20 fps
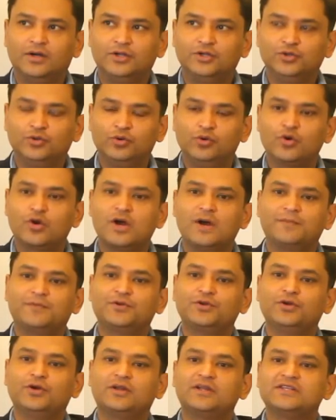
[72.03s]
you look up
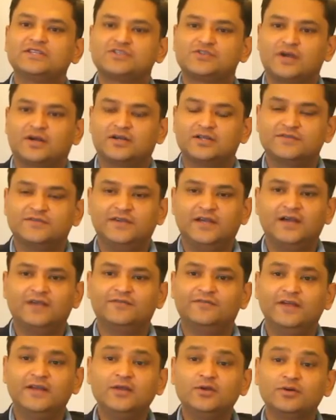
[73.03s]
to your instructors. We
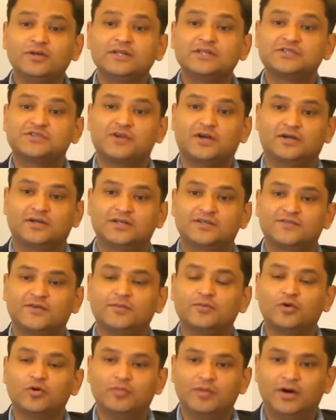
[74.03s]
had very good instructors
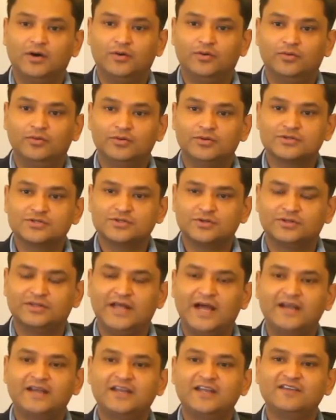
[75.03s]
from Kumaon, so
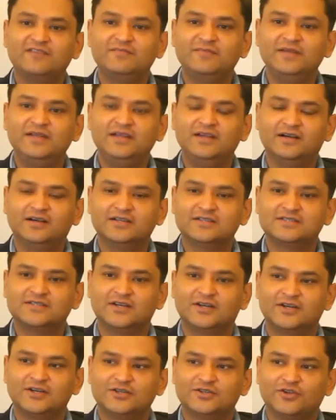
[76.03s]
that gave me a
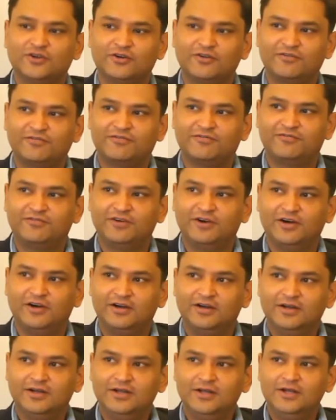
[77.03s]
certain sort
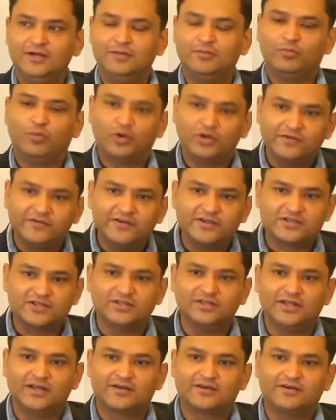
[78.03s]
of
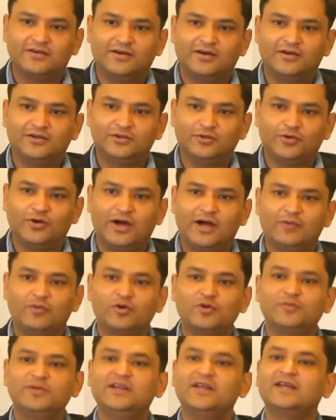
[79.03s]
motivation that, I
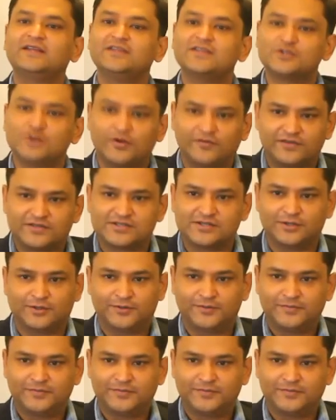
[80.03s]
want to be like this officer.